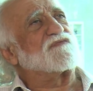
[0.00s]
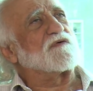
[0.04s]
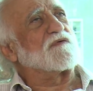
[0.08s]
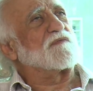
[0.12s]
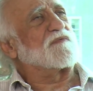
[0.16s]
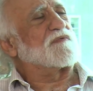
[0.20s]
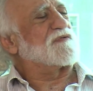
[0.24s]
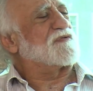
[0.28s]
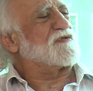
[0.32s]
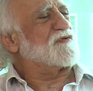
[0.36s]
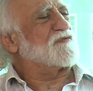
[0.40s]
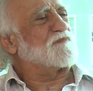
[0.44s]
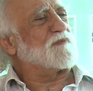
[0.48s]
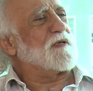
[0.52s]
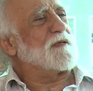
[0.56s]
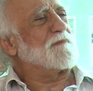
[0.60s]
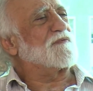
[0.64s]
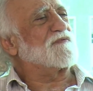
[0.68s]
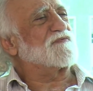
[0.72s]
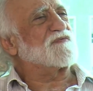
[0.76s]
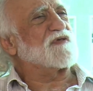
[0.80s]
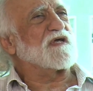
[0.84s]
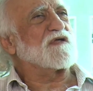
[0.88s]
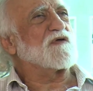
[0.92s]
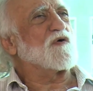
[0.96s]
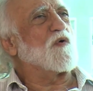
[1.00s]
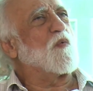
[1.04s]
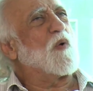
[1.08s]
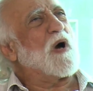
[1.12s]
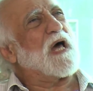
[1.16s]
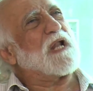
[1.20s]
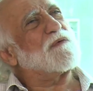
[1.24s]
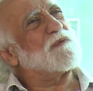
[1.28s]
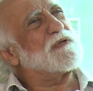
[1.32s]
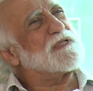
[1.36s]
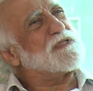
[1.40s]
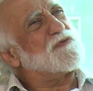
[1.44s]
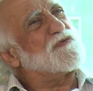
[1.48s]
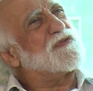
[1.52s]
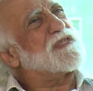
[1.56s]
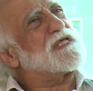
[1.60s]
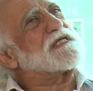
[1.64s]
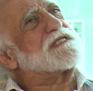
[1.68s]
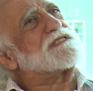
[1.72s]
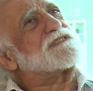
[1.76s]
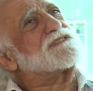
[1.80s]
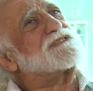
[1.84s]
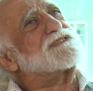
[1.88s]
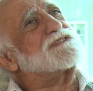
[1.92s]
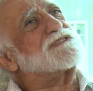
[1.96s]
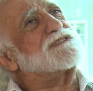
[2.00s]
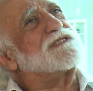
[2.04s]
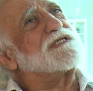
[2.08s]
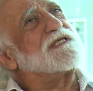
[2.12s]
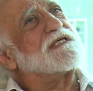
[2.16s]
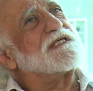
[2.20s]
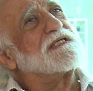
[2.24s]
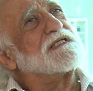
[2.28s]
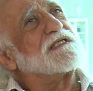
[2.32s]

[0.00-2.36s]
They're just people saying, "Oh, why don't we do this?"